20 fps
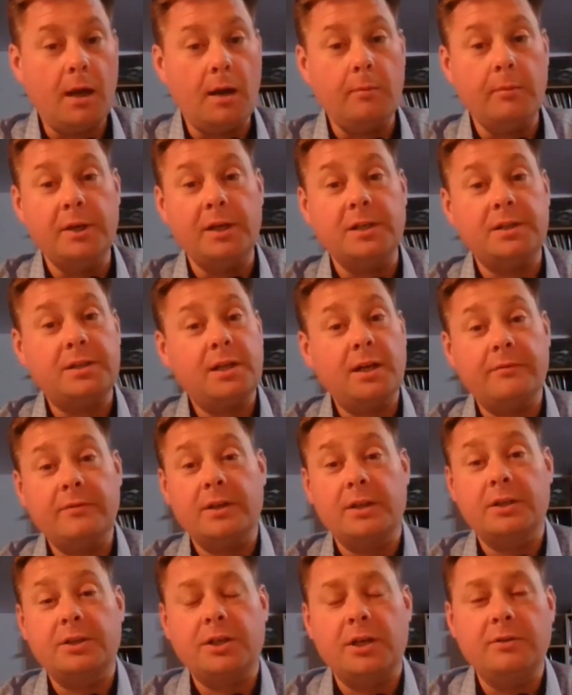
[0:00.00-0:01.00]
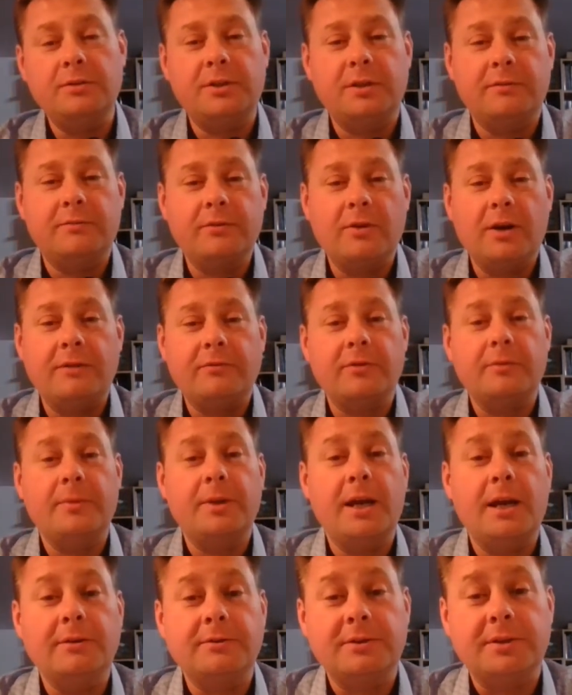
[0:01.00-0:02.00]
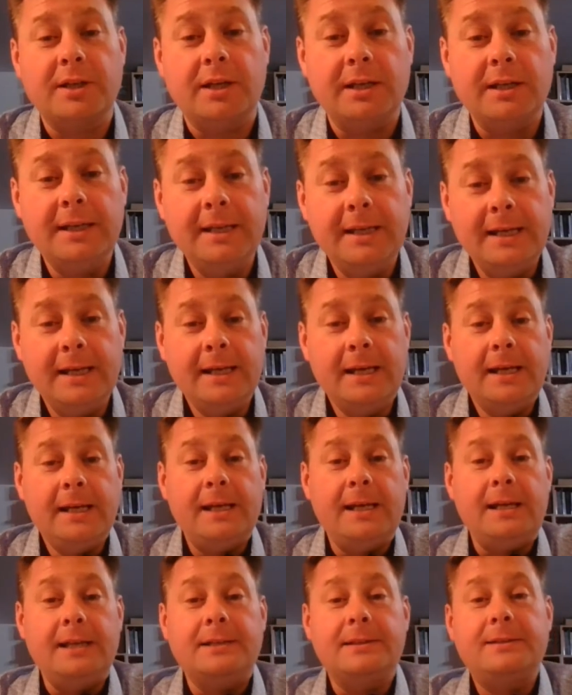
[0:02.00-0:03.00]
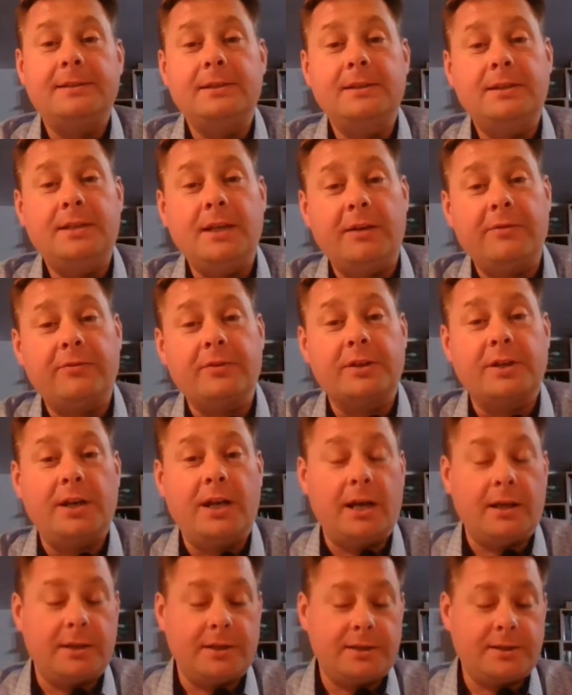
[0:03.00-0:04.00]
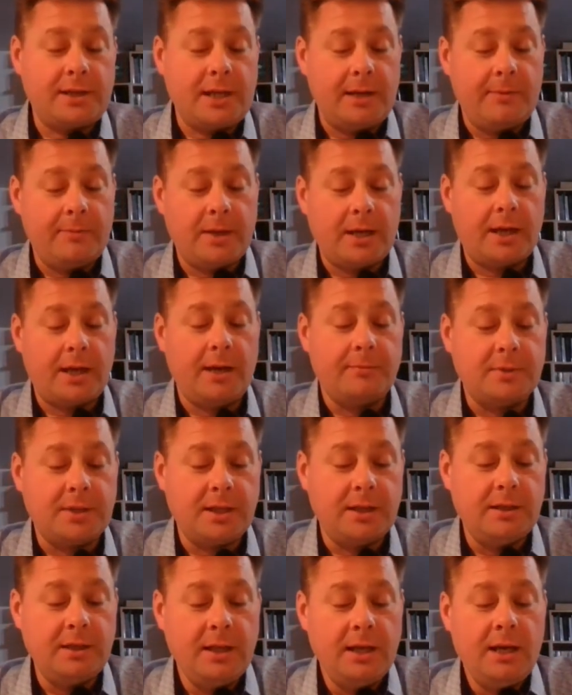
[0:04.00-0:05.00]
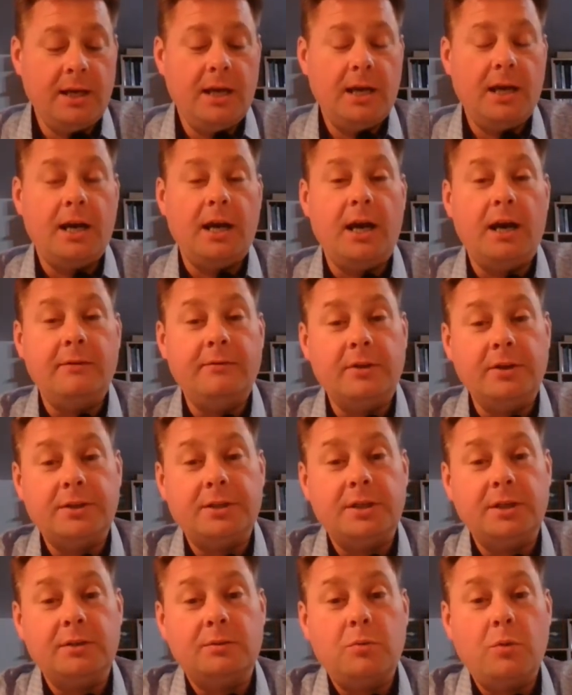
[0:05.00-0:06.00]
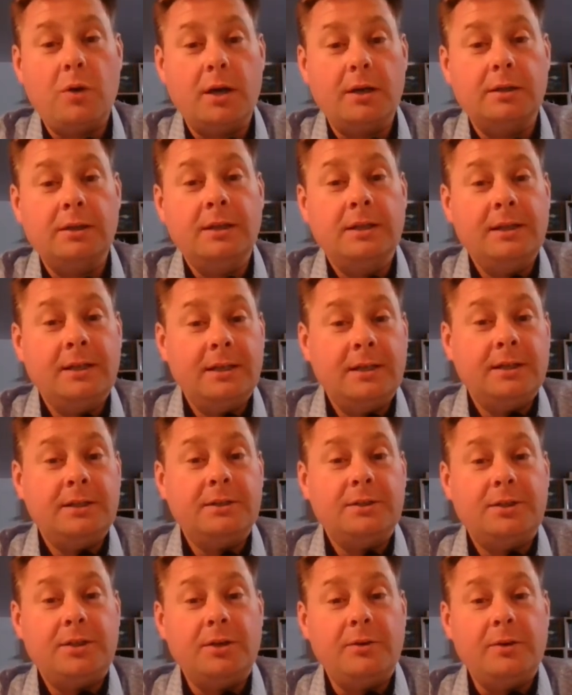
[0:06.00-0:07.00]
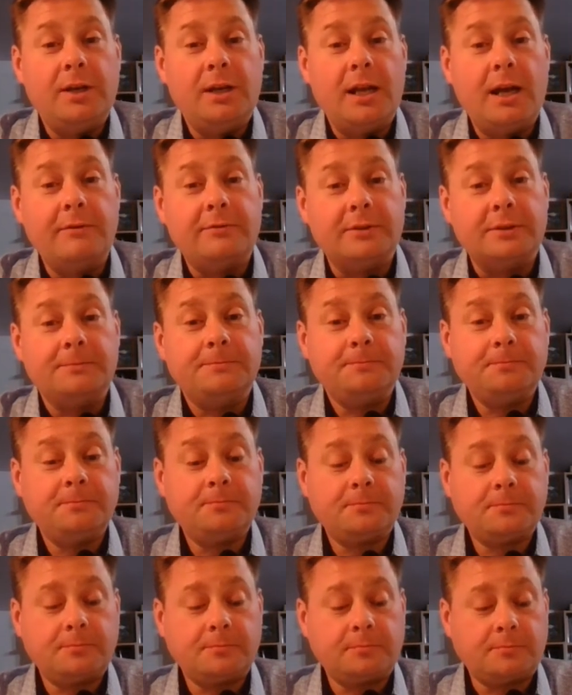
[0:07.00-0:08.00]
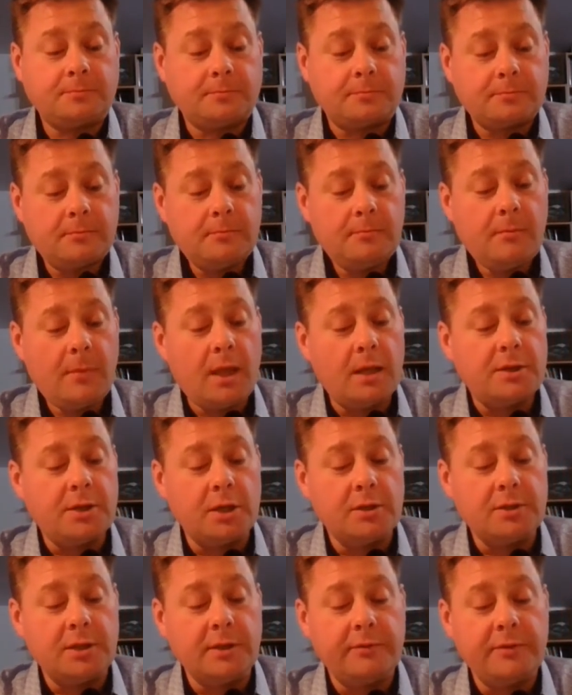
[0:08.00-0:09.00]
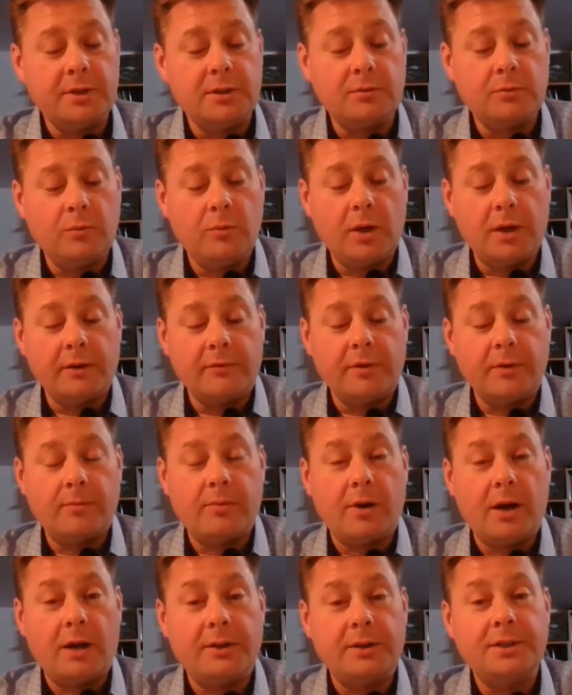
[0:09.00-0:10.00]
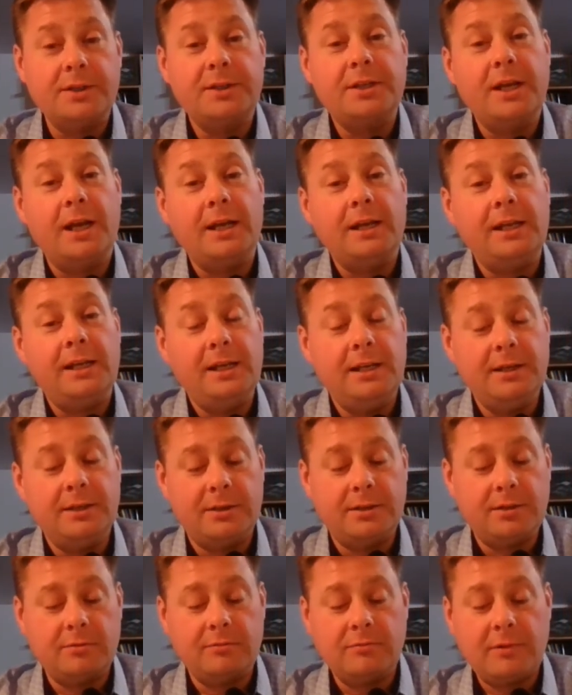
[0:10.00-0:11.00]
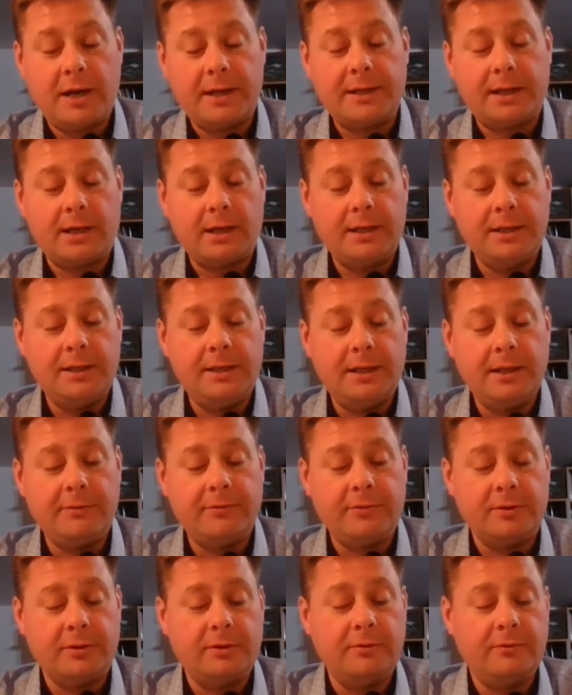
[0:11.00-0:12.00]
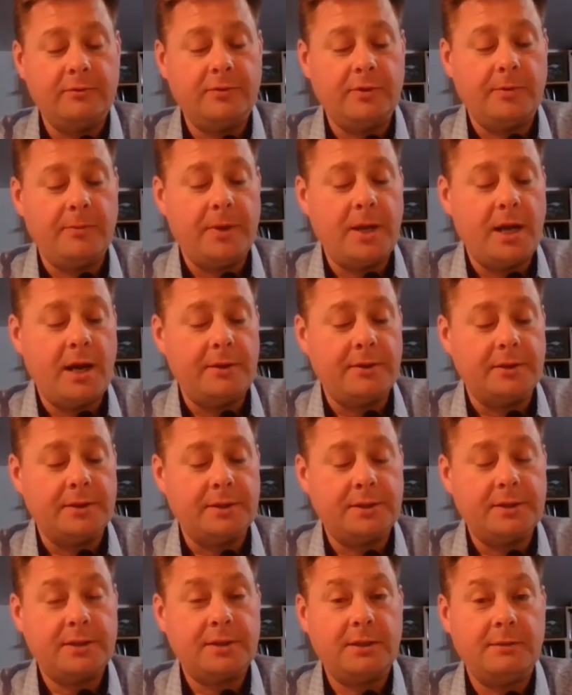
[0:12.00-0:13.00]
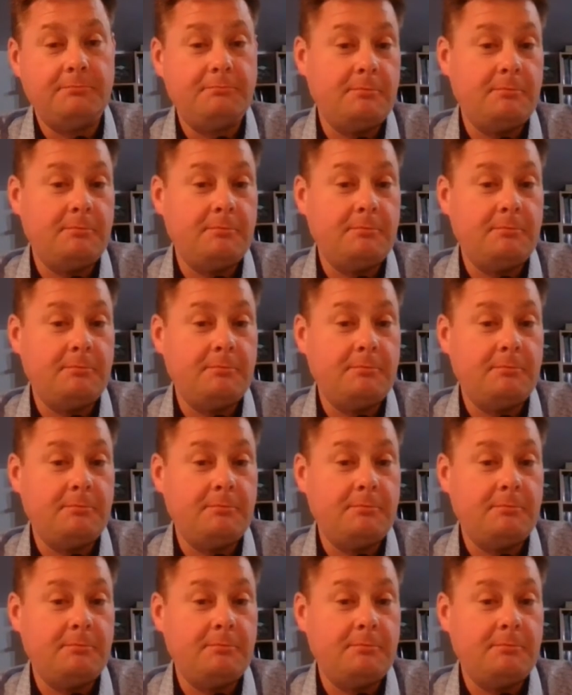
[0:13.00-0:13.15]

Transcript: We discover that Joseph, right from the outset, is different yet the same. That comes in verses 1 to 11. Joseph is one of the brothers, yet he is radically different from the others.